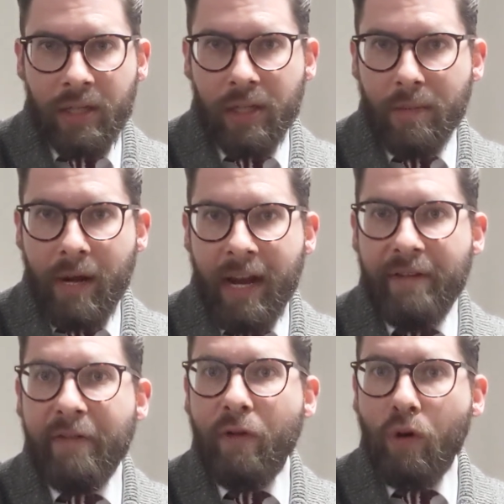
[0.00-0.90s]
You know, you might
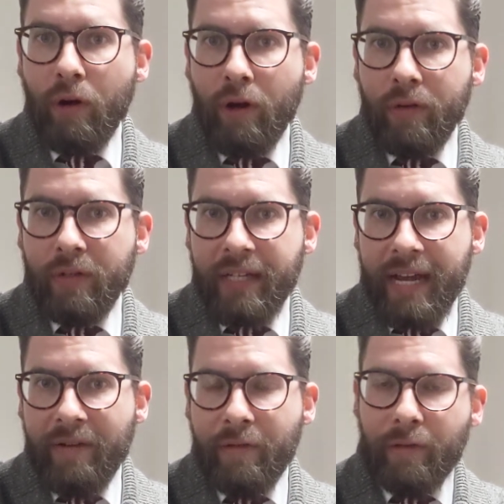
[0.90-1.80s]
have 4 notes to
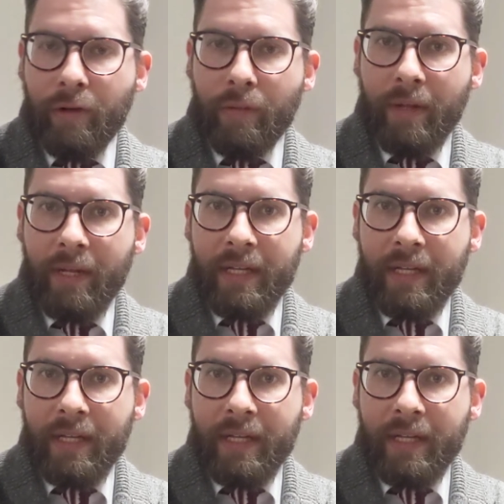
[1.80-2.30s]
get from